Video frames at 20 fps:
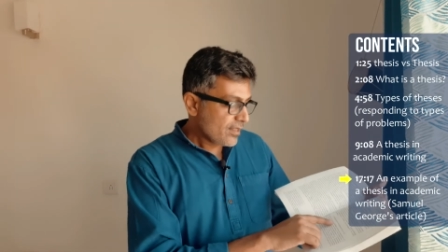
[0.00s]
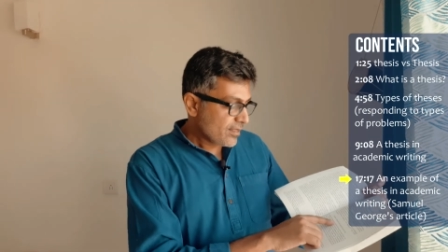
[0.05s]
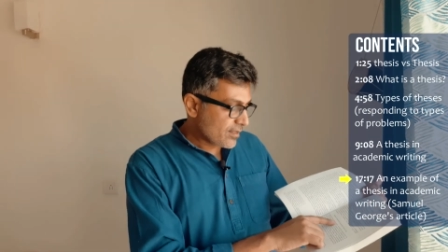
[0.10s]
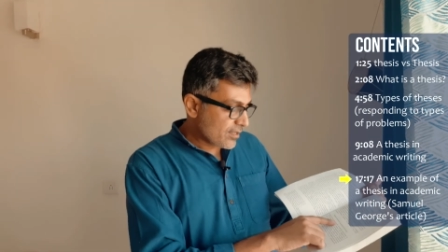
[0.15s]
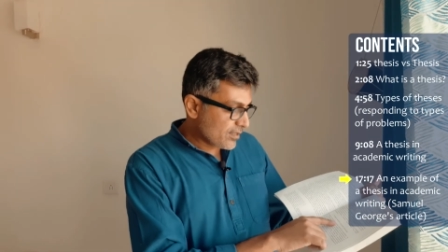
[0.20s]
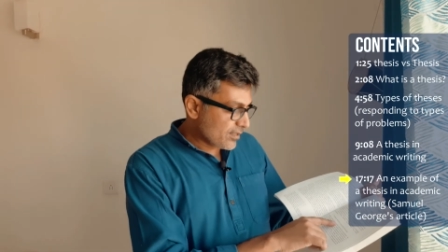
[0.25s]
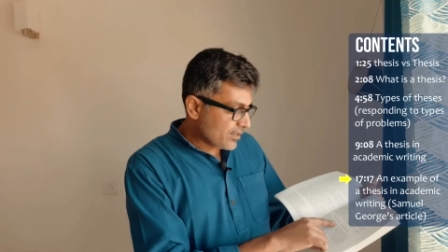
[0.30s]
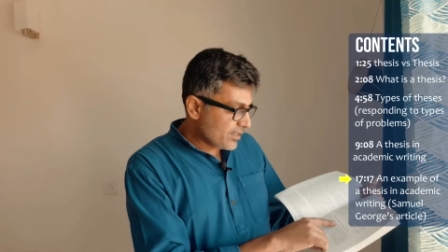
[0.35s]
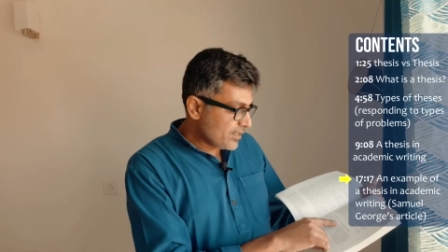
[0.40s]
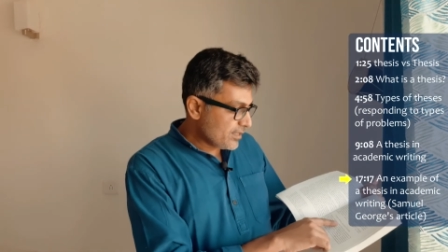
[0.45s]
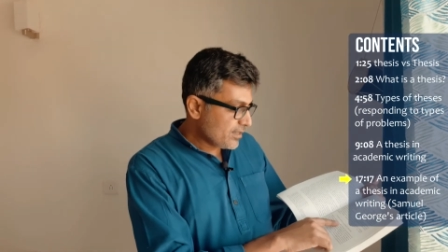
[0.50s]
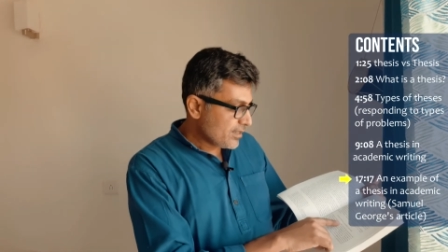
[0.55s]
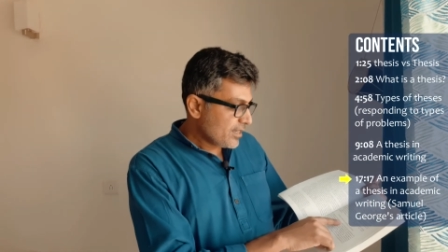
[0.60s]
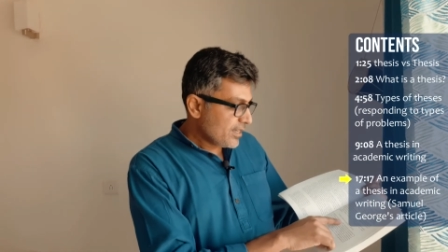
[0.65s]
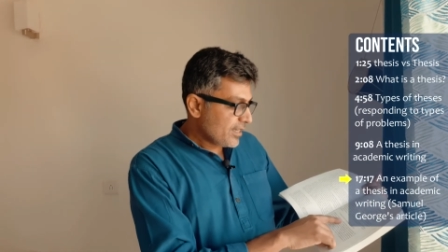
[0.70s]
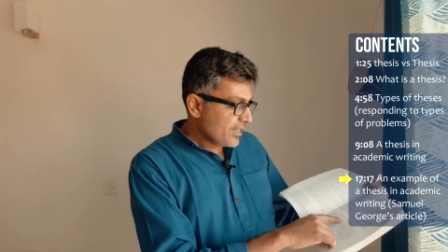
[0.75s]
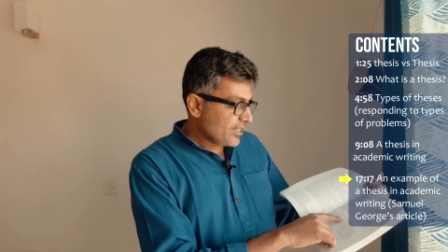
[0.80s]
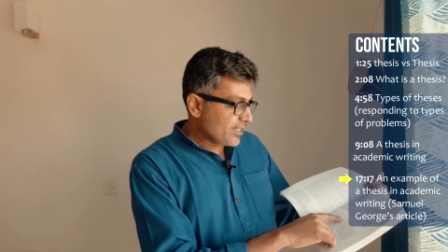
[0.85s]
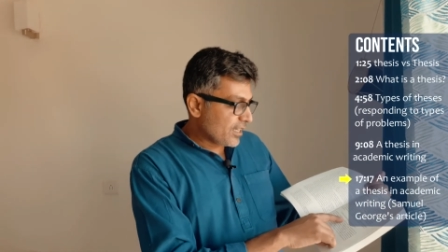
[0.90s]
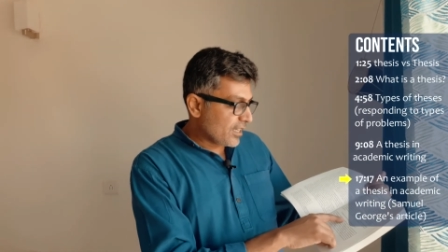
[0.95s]
Third,
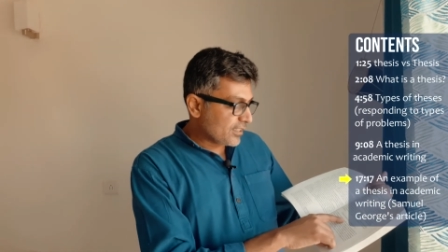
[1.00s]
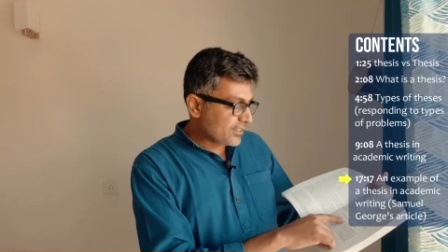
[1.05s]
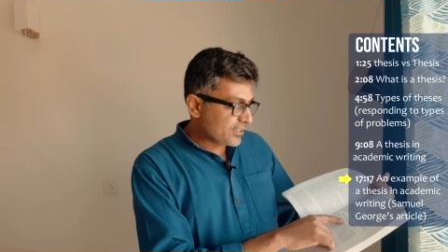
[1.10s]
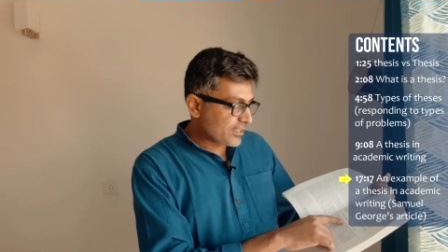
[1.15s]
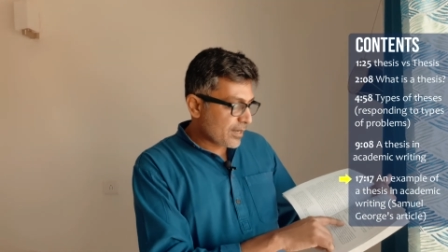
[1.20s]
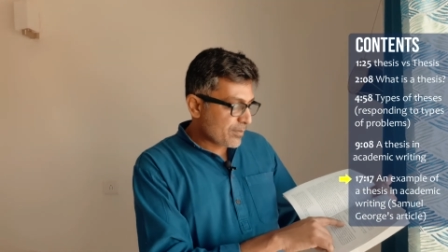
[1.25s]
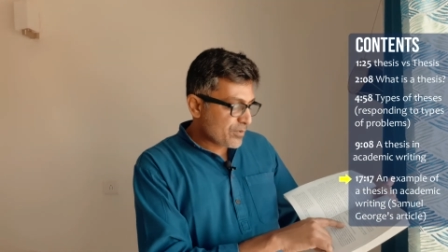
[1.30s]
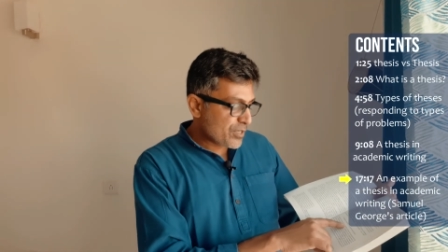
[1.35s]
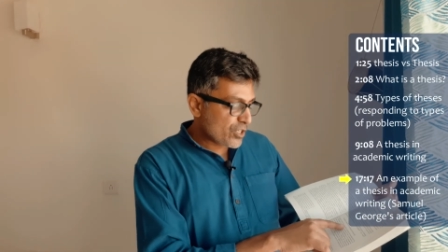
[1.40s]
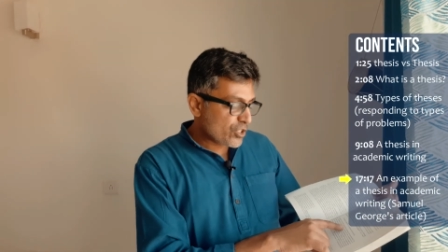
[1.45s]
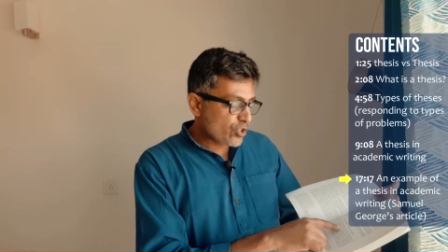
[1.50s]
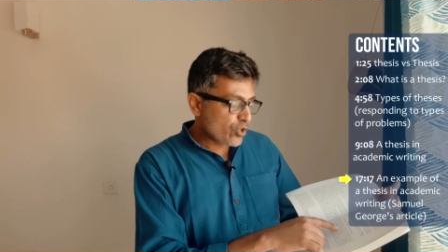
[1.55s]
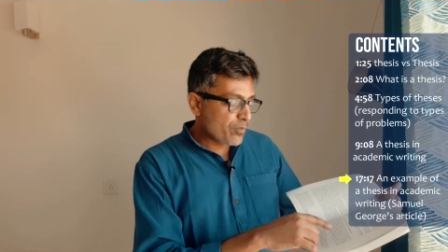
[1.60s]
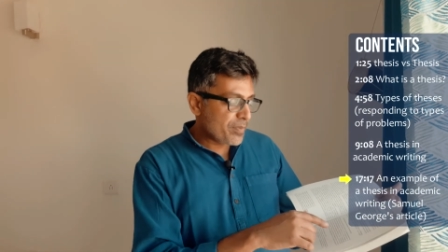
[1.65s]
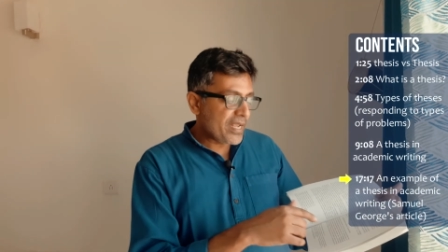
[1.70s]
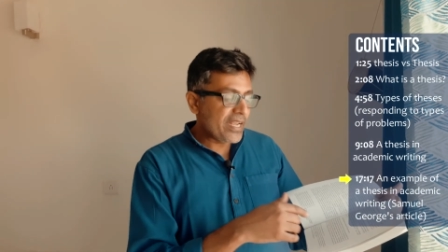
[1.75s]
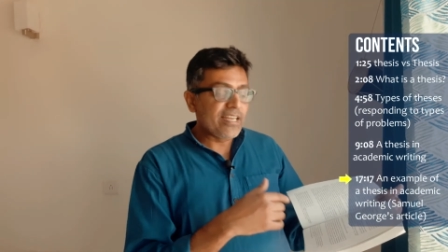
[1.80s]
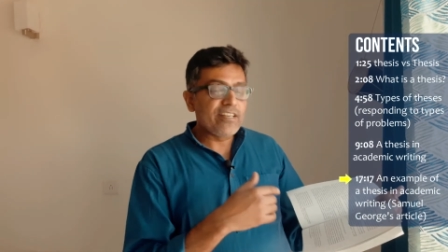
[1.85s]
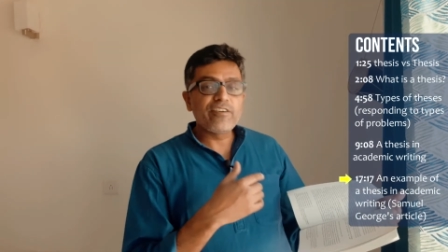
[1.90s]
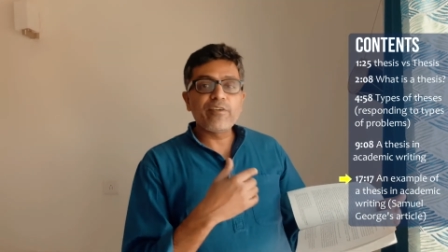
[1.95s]
uh, scripture should
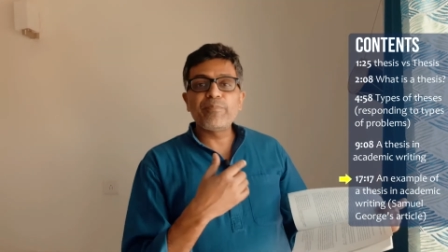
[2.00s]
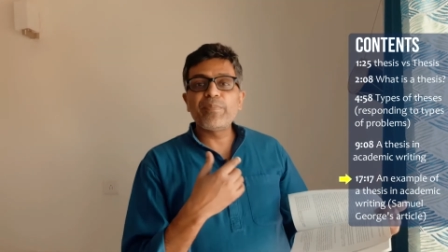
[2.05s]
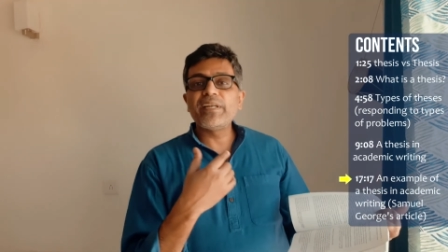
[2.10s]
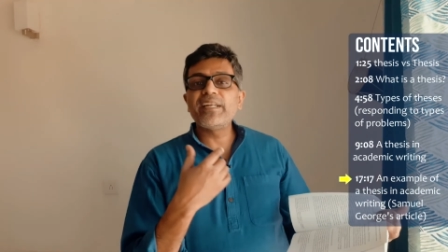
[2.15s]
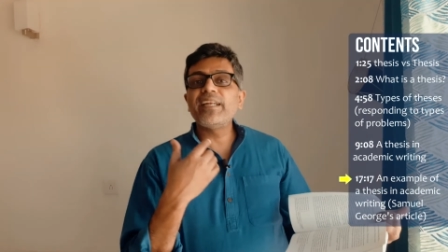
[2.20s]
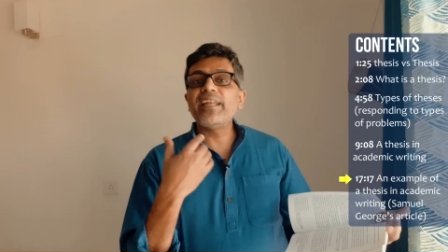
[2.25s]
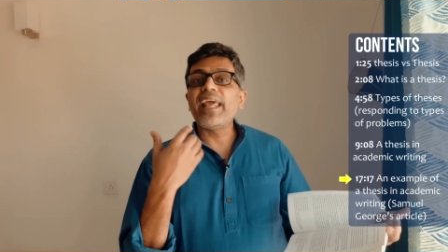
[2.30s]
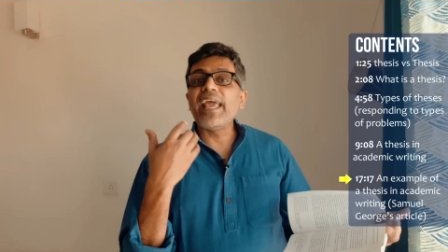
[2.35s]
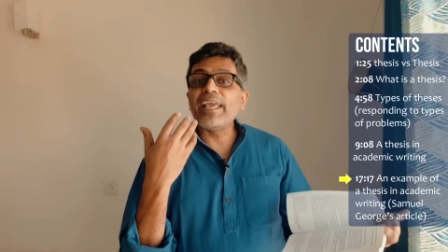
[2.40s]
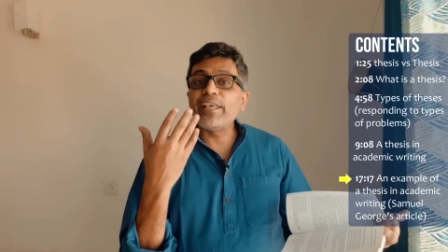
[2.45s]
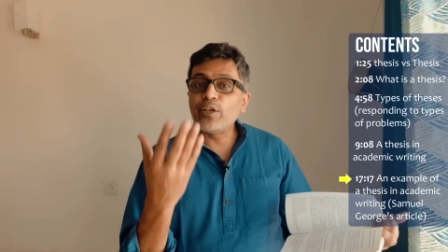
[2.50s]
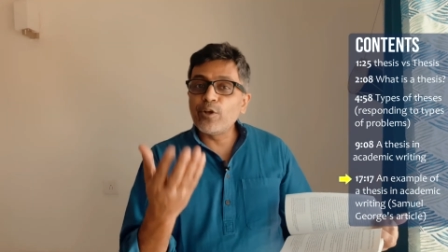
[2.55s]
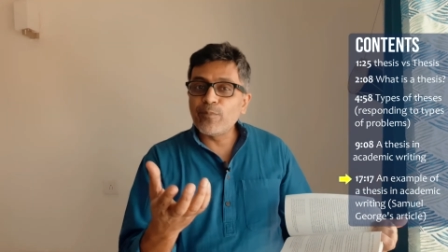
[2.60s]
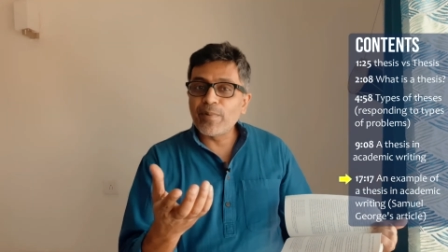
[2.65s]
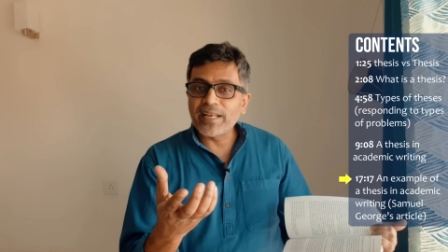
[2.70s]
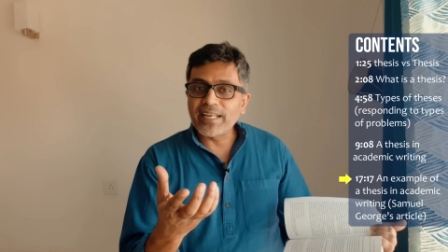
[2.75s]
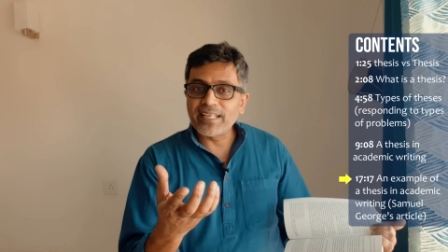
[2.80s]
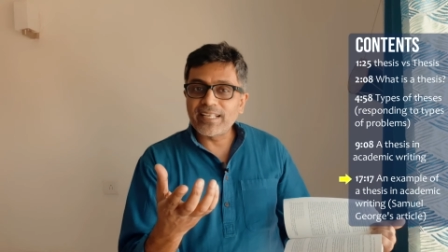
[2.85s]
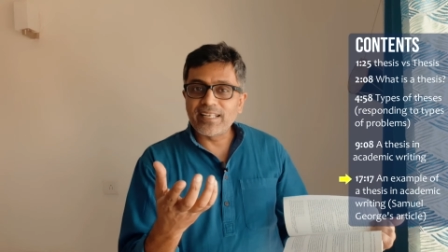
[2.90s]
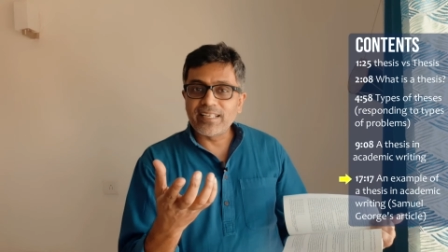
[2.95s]
be interpreted
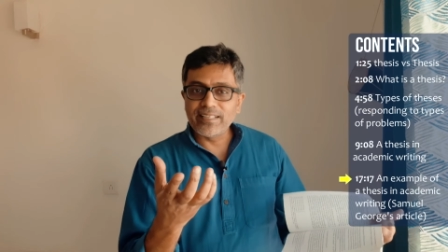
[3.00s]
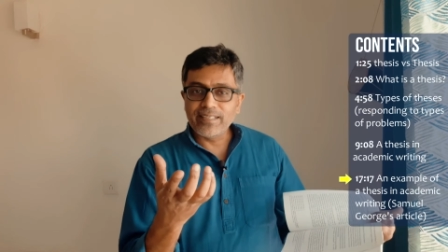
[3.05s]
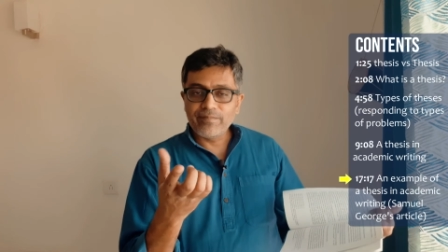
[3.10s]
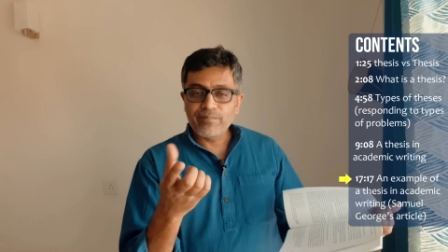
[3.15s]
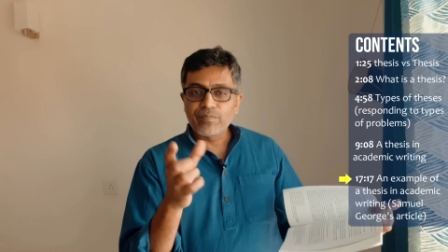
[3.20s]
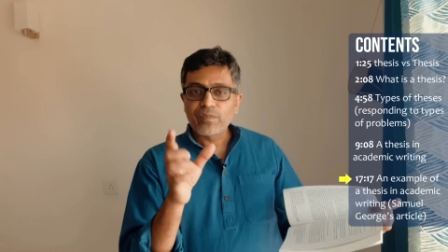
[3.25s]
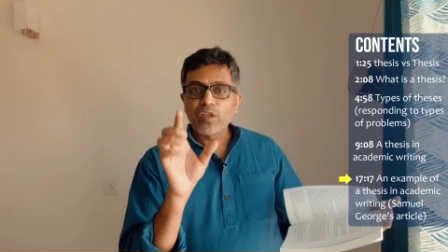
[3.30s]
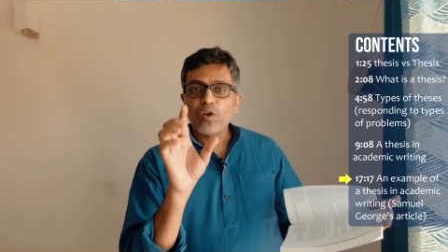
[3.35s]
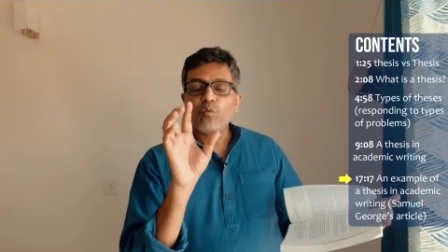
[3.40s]
ecumenically,